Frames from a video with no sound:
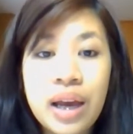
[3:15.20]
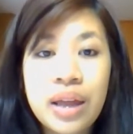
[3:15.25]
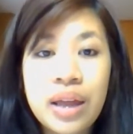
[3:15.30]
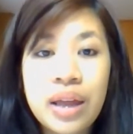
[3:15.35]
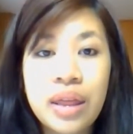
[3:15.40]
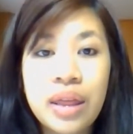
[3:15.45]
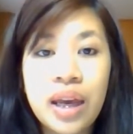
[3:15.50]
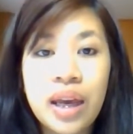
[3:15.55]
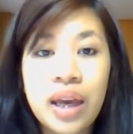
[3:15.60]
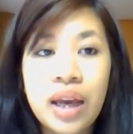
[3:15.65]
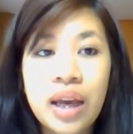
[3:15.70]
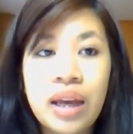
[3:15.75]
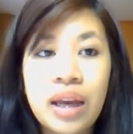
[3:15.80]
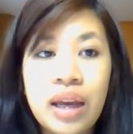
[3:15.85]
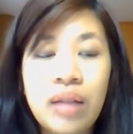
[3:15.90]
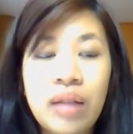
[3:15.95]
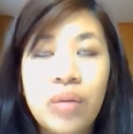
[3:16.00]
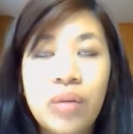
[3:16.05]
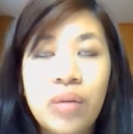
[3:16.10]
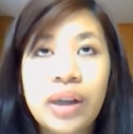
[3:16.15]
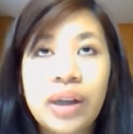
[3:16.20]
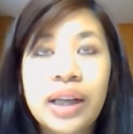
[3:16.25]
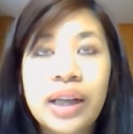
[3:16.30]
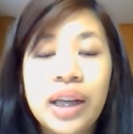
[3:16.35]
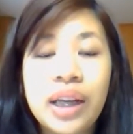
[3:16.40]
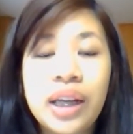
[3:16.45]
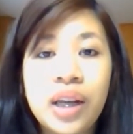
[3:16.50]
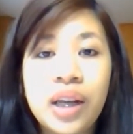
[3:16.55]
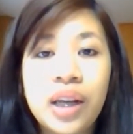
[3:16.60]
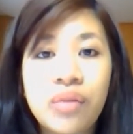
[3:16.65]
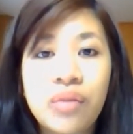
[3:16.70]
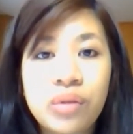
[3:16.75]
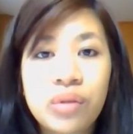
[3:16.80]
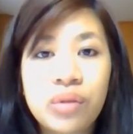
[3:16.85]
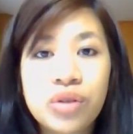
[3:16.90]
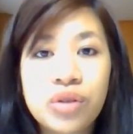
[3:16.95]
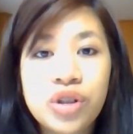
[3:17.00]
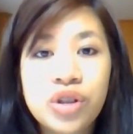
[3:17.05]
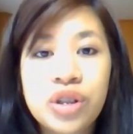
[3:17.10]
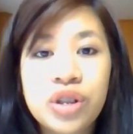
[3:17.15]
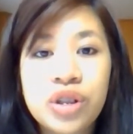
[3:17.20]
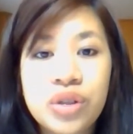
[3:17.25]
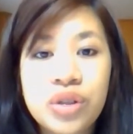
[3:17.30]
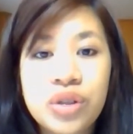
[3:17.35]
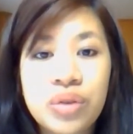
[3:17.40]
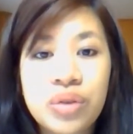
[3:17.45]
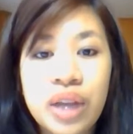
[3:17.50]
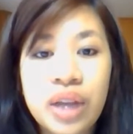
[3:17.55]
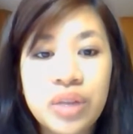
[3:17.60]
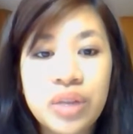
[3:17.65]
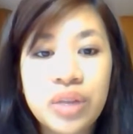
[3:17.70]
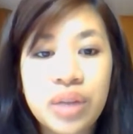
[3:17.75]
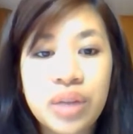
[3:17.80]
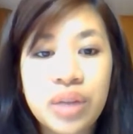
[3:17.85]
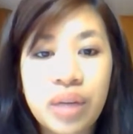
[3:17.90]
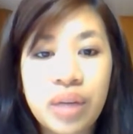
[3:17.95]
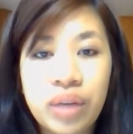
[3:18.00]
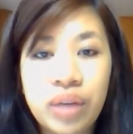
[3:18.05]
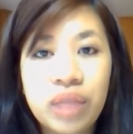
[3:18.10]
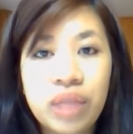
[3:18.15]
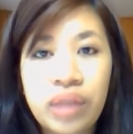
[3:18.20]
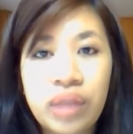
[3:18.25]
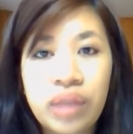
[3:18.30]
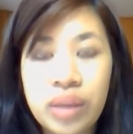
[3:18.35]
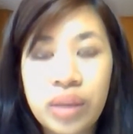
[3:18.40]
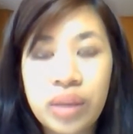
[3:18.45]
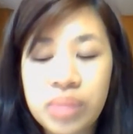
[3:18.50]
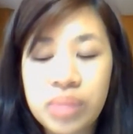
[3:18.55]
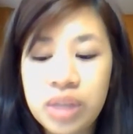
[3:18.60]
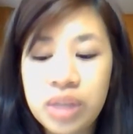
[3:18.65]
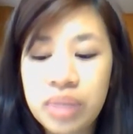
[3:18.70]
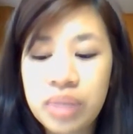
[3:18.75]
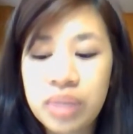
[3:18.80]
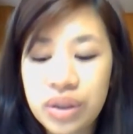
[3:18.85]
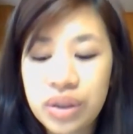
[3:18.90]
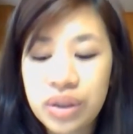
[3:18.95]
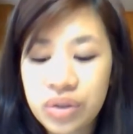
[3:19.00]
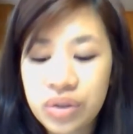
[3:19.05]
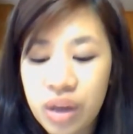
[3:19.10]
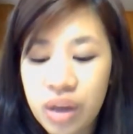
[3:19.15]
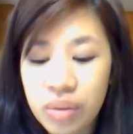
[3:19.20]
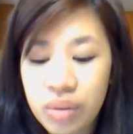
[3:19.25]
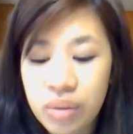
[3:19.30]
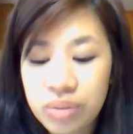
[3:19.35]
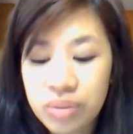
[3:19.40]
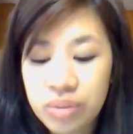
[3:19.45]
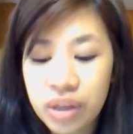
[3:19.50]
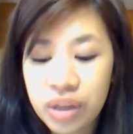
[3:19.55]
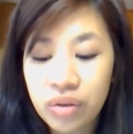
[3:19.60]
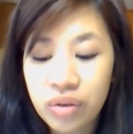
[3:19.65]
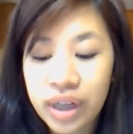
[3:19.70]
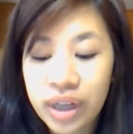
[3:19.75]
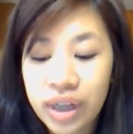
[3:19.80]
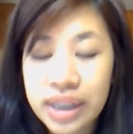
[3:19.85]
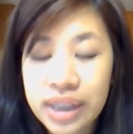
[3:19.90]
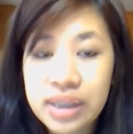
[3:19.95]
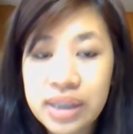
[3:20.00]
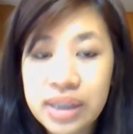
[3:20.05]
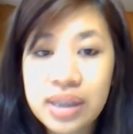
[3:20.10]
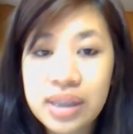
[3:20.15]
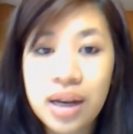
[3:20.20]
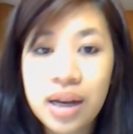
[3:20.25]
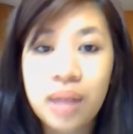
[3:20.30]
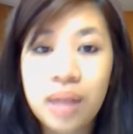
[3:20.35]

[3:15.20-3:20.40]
they weren't getting enough nutrition, so that's why they were giving them TPN. So that was my greatest